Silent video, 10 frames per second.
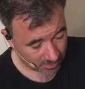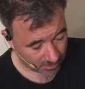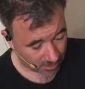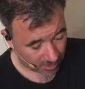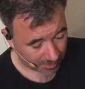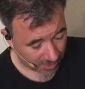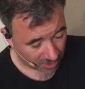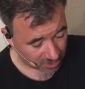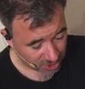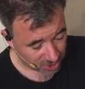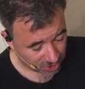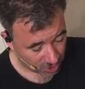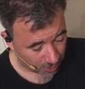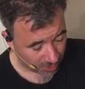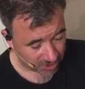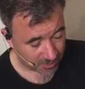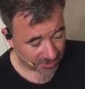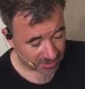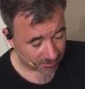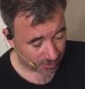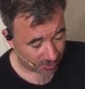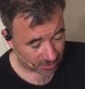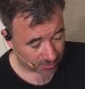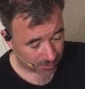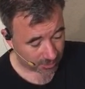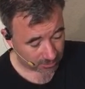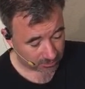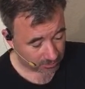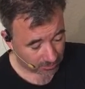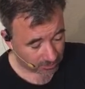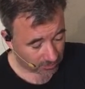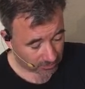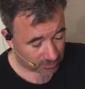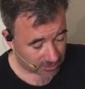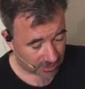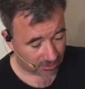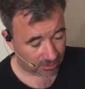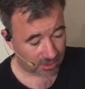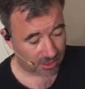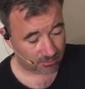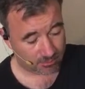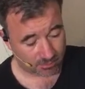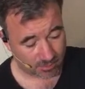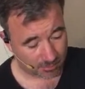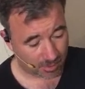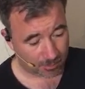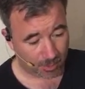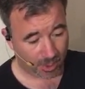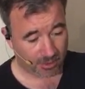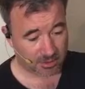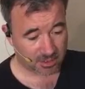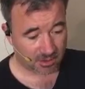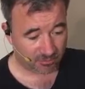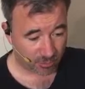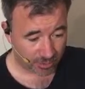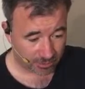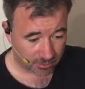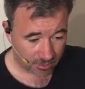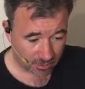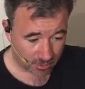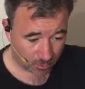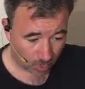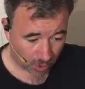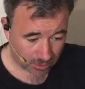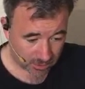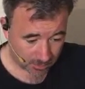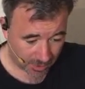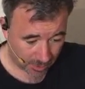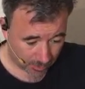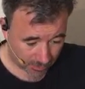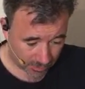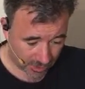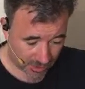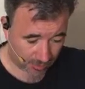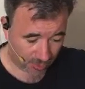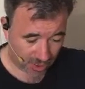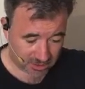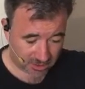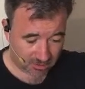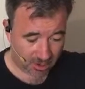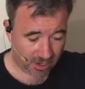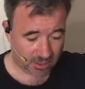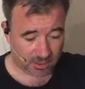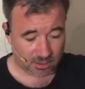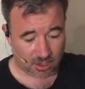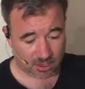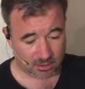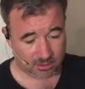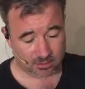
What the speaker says: They're not super expensive books, but still, I'm buying stuff with wanting to be able to get it pressed and graded, not,